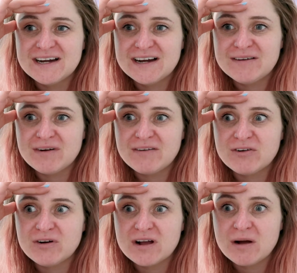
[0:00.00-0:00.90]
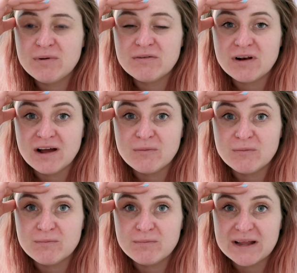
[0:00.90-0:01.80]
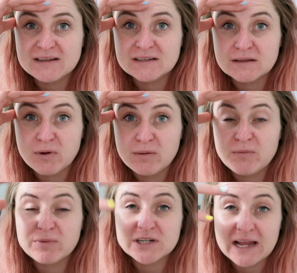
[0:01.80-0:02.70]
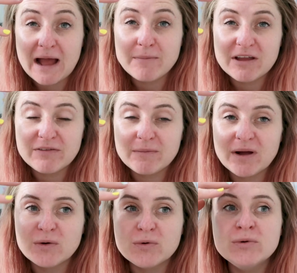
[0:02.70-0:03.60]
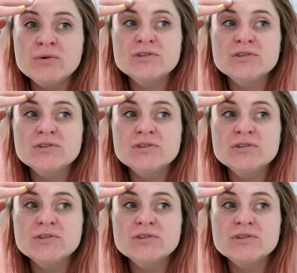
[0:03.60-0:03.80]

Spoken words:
I've got a couple of client bits at the moment, which I am giving my all.